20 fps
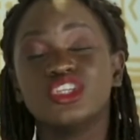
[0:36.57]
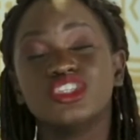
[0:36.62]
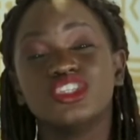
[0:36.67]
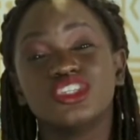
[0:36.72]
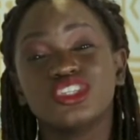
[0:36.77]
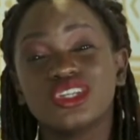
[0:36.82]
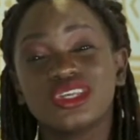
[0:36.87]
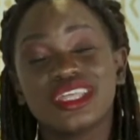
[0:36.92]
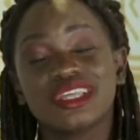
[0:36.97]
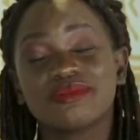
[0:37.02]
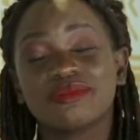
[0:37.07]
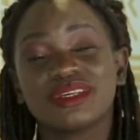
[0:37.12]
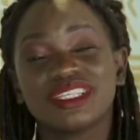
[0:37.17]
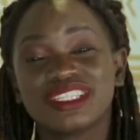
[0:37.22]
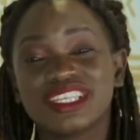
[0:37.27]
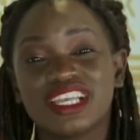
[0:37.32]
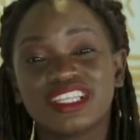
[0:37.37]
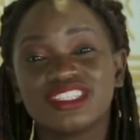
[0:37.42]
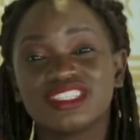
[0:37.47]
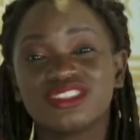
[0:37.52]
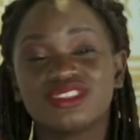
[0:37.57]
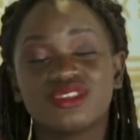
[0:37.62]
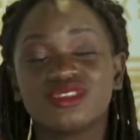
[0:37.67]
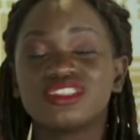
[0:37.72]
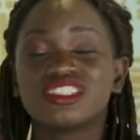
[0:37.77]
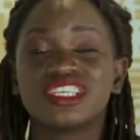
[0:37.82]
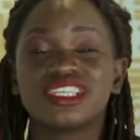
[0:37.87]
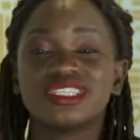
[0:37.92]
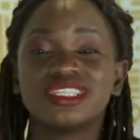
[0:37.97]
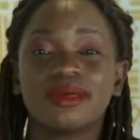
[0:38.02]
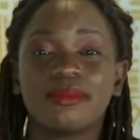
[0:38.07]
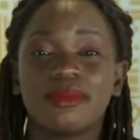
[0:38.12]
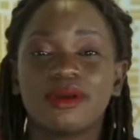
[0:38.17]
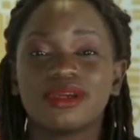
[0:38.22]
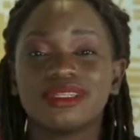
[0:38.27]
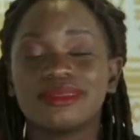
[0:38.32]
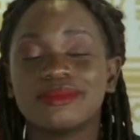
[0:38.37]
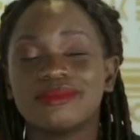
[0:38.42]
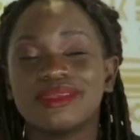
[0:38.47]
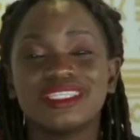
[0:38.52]
Do you know that massage is not just
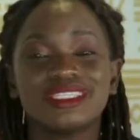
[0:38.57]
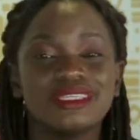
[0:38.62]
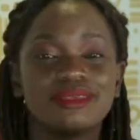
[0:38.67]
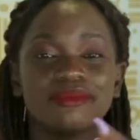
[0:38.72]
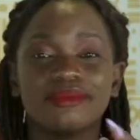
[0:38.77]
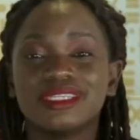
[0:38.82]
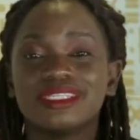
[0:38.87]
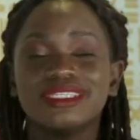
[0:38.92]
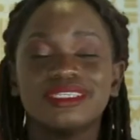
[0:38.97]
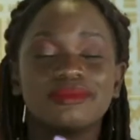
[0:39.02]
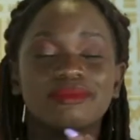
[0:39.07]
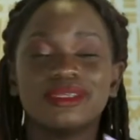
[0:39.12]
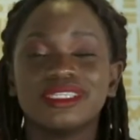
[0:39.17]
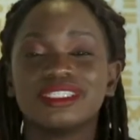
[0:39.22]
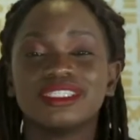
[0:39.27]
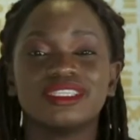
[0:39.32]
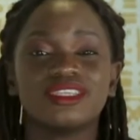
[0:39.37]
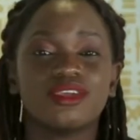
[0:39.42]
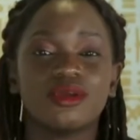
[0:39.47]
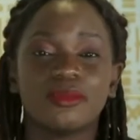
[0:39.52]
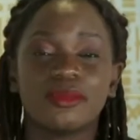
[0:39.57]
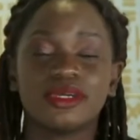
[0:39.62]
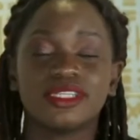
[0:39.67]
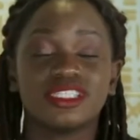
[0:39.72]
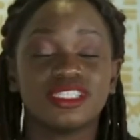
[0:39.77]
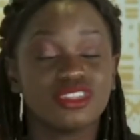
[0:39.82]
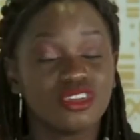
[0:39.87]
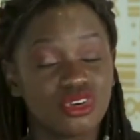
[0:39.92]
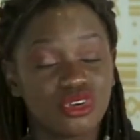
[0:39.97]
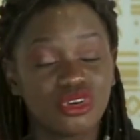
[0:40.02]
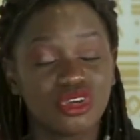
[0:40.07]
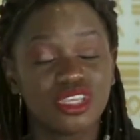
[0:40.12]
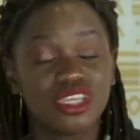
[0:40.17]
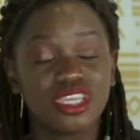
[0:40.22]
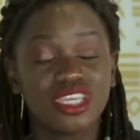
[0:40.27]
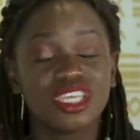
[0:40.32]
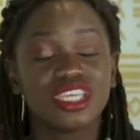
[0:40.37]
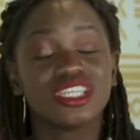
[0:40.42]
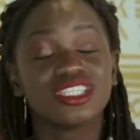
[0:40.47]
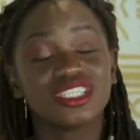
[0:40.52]
about beating, beating, beating your body? No,
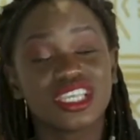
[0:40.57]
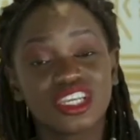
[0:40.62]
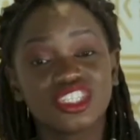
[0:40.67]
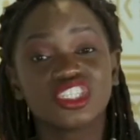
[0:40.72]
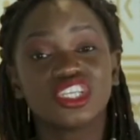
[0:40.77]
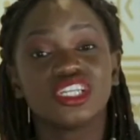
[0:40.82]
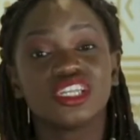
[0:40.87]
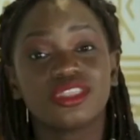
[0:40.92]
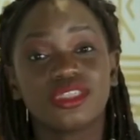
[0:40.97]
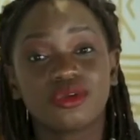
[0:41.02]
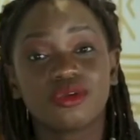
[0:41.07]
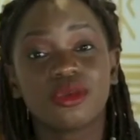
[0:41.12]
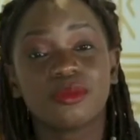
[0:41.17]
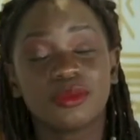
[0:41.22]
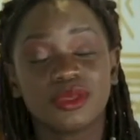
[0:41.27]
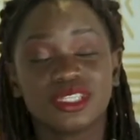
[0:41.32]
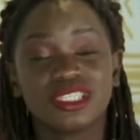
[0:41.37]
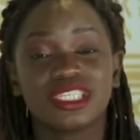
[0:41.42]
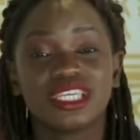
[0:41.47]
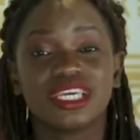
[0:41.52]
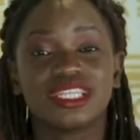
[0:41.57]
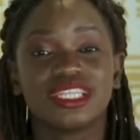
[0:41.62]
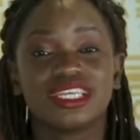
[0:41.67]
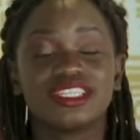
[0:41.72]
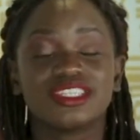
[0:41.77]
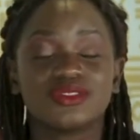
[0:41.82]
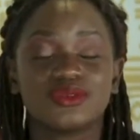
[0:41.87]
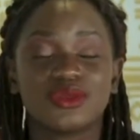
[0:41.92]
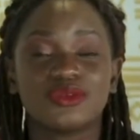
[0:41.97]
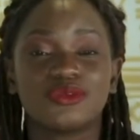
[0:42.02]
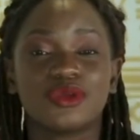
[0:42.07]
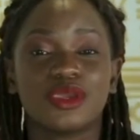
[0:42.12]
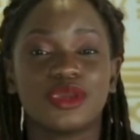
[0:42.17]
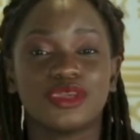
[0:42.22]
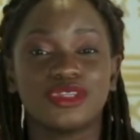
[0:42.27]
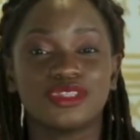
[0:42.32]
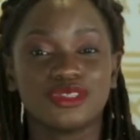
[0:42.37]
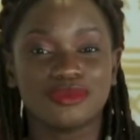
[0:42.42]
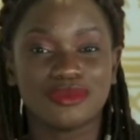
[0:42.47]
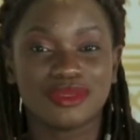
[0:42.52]
it's actually therapeutic, and that is what we're
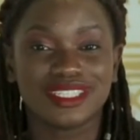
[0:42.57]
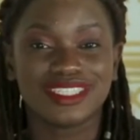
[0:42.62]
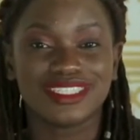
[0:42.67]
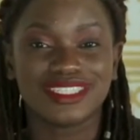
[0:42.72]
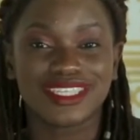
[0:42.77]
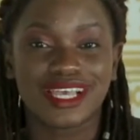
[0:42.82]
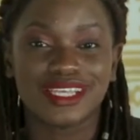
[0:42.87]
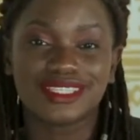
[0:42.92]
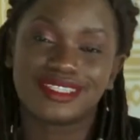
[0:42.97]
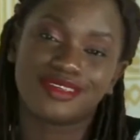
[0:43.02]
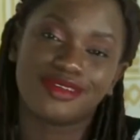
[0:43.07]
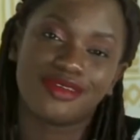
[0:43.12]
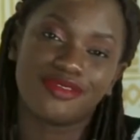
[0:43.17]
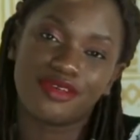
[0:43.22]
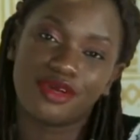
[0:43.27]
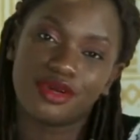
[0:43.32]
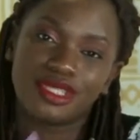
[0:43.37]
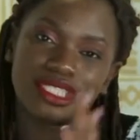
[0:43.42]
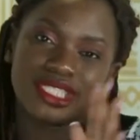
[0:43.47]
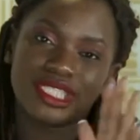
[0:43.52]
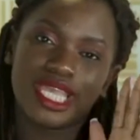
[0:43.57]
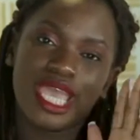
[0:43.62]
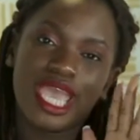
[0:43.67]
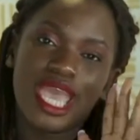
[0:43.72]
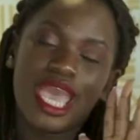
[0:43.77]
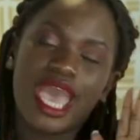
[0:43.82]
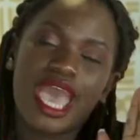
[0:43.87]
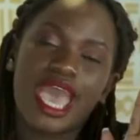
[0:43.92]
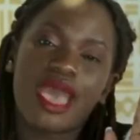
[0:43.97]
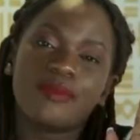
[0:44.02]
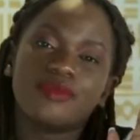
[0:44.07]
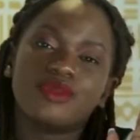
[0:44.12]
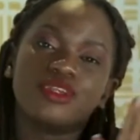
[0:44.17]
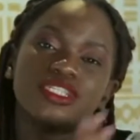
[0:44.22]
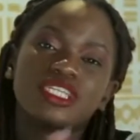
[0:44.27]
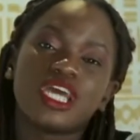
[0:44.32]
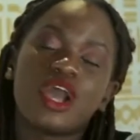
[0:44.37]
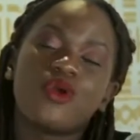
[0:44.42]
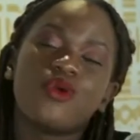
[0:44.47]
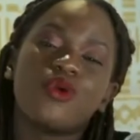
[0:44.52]
going to be discussing. Of course, I am
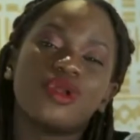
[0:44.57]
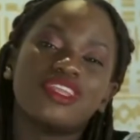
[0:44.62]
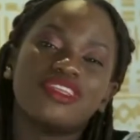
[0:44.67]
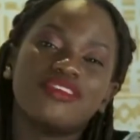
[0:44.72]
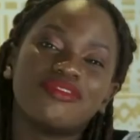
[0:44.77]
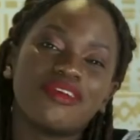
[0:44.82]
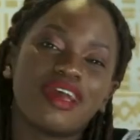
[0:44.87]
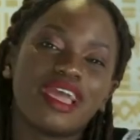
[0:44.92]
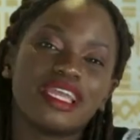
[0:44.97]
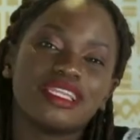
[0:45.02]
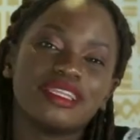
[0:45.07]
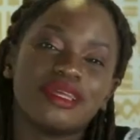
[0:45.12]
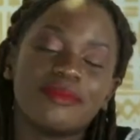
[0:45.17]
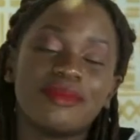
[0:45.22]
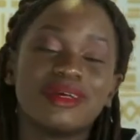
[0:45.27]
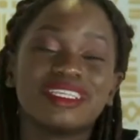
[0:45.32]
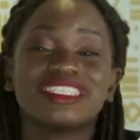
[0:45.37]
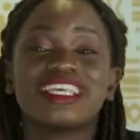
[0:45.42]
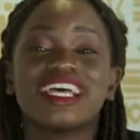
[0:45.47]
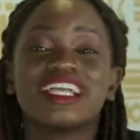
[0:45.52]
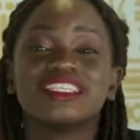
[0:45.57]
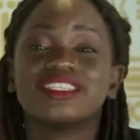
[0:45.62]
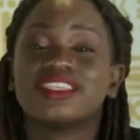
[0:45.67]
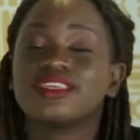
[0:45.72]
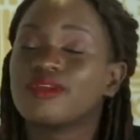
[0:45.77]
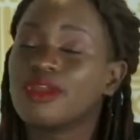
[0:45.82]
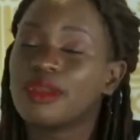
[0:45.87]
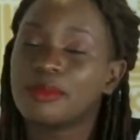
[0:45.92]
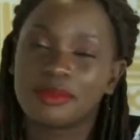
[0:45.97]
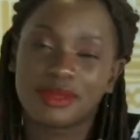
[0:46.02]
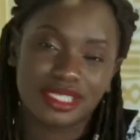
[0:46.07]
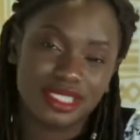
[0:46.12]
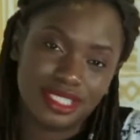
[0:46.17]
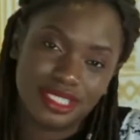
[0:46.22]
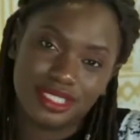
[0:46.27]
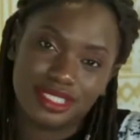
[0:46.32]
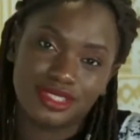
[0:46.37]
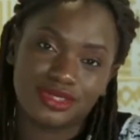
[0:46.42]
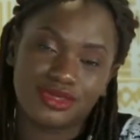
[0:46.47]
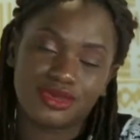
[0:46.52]
not a qualified massage
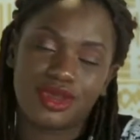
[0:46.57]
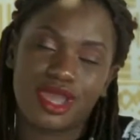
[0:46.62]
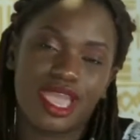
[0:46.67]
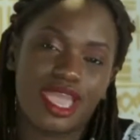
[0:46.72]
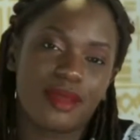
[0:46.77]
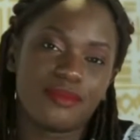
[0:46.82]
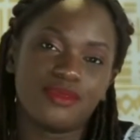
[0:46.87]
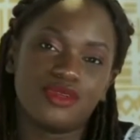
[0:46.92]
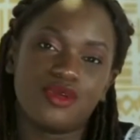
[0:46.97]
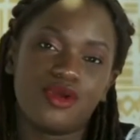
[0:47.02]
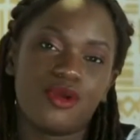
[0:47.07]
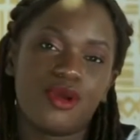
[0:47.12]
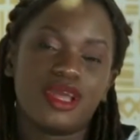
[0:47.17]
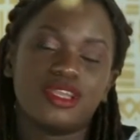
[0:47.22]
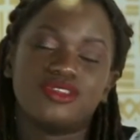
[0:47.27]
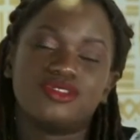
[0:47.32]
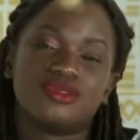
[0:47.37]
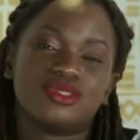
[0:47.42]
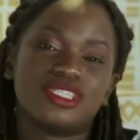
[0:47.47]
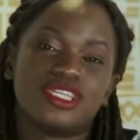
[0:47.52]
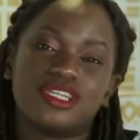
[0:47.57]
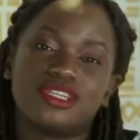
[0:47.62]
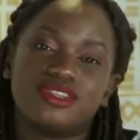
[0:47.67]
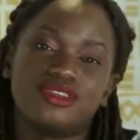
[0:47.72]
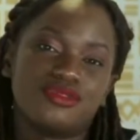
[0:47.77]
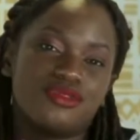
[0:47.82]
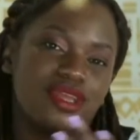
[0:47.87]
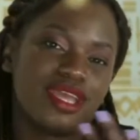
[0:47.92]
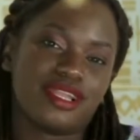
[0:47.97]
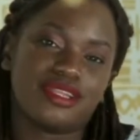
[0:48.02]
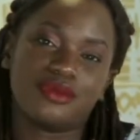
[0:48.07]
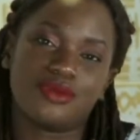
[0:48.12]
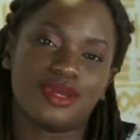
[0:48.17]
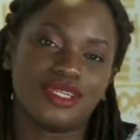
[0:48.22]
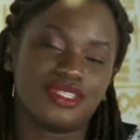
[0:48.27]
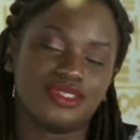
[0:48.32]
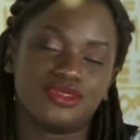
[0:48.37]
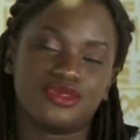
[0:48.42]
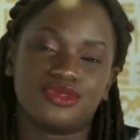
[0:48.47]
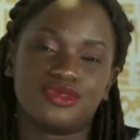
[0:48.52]
therapist, so I am no one to tell you really
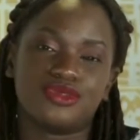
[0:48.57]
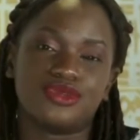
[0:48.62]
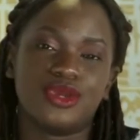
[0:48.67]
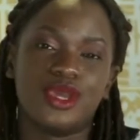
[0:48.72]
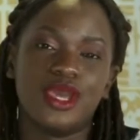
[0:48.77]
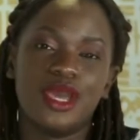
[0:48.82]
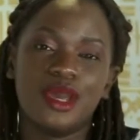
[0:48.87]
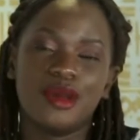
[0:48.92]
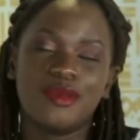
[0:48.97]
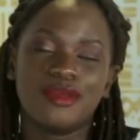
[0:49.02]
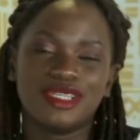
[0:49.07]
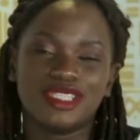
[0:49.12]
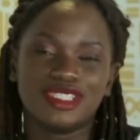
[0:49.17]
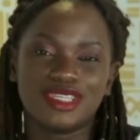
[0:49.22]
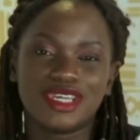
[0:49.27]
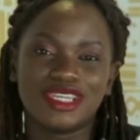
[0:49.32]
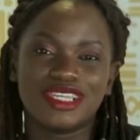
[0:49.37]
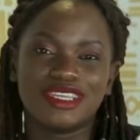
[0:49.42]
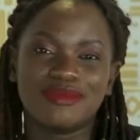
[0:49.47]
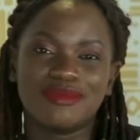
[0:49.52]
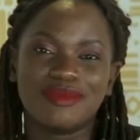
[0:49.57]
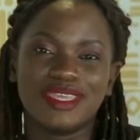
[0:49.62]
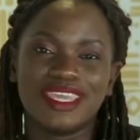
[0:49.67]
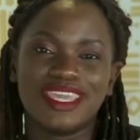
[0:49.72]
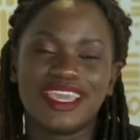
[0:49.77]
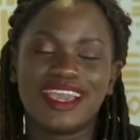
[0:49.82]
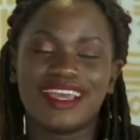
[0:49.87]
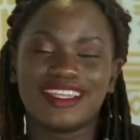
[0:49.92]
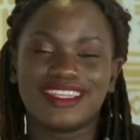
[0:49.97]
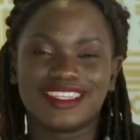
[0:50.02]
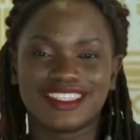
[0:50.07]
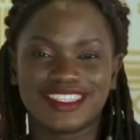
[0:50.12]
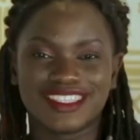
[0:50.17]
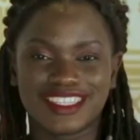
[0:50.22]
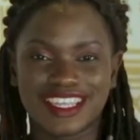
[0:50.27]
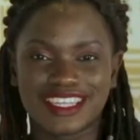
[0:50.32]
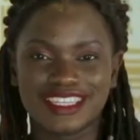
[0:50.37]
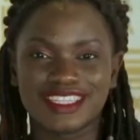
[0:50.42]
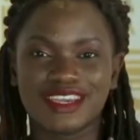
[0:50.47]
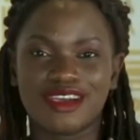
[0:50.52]
what to do. But joining me at the
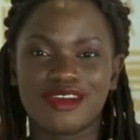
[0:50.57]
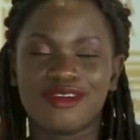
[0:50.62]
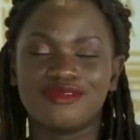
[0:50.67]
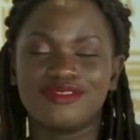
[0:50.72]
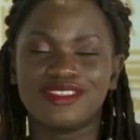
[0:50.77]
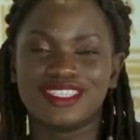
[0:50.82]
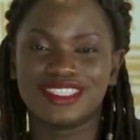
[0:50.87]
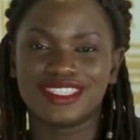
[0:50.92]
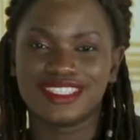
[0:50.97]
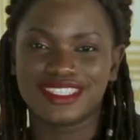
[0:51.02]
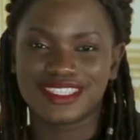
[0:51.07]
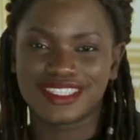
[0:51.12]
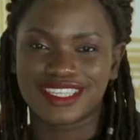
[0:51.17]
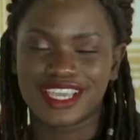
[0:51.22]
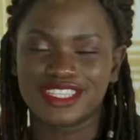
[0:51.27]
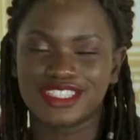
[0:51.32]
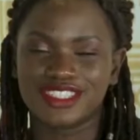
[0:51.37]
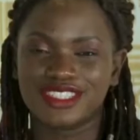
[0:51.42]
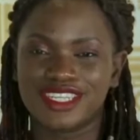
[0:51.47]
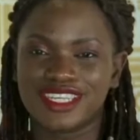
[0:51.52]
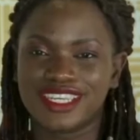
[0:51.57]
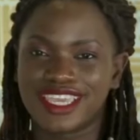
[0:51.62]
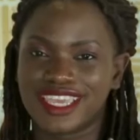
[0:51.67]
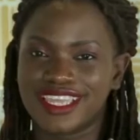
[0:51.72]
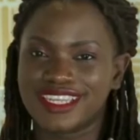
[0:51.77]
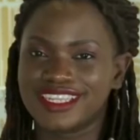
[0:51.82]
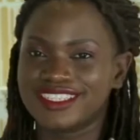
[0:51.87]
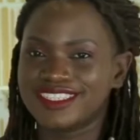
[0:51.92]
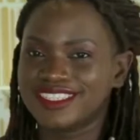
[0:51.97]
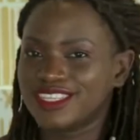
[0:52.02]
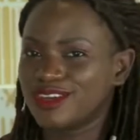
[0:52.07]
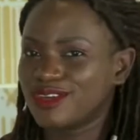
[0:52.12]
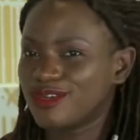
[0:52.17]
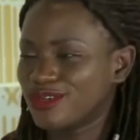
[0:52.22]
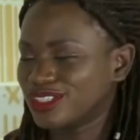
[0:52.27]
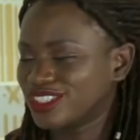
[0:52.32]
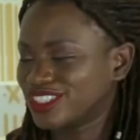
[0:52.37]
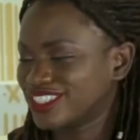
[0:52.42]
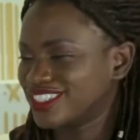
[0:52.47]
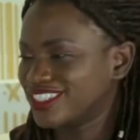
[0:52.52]
center of this discussion again is the
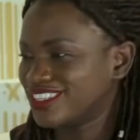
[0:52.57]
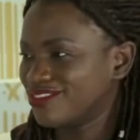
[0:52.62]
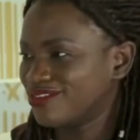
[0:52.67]
gorgeous